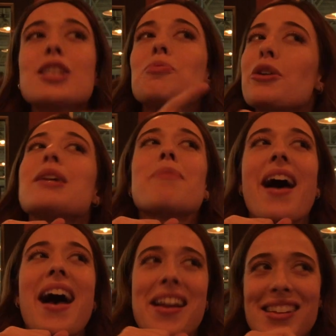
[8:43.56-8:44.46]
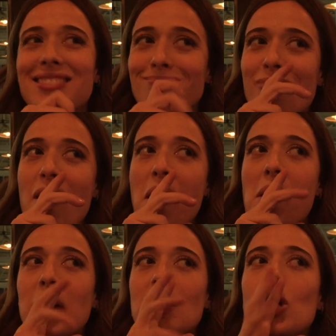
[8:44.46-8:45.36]
It's pretty bad.
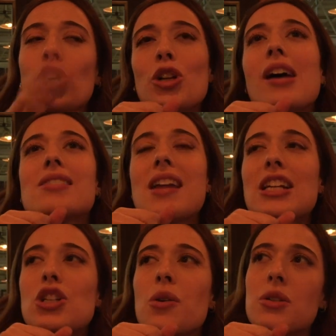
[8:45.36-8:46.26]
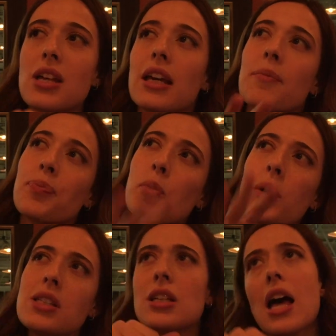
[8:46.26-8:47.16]
You know, as an actor, you're always like,
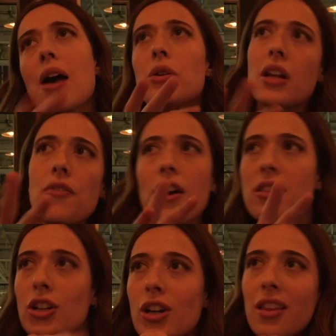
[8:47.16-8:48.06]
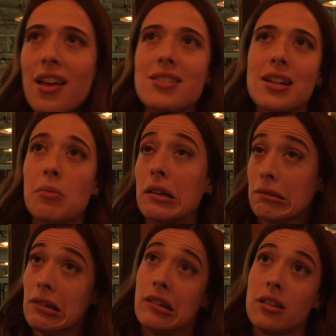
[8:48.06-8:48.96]
how can I find the good in this? And I'm like,
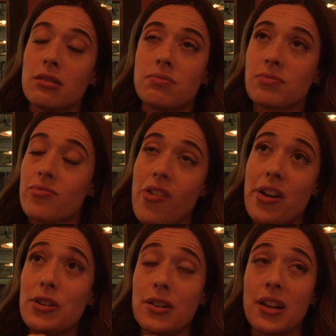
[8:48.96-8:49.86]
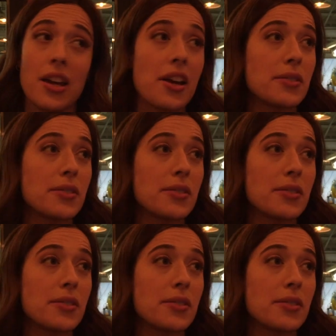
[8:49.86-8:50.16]
I don't know that I can.